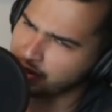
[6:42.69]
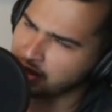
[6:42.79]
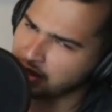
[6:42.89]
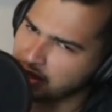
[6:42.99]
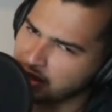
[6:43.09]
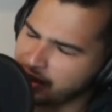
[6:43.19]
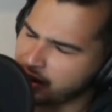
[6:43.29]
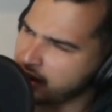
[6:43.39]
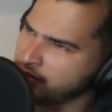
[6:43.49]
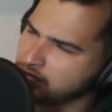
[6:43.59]

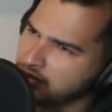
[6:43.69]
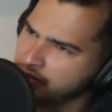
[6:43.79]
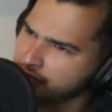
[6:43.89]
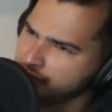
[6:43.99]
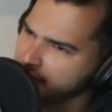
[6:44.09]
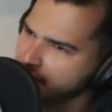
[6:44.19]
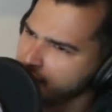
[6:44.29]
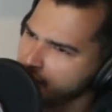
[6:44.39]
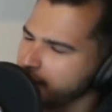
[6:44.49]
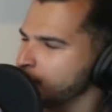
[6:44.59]
I don't really
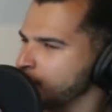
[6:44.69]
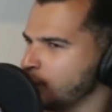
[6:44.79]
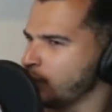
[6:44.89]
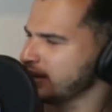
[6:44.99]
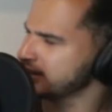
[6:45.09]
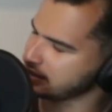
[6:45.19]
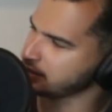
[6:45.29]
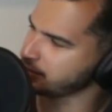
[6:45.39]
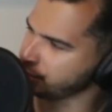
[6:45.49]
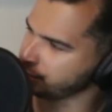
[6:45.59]
know, but why is that
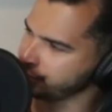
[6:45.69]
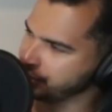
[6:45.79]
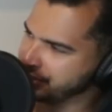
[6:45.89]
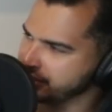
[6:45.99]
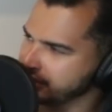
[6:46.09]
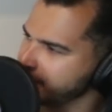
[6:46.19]
an important prerequisite?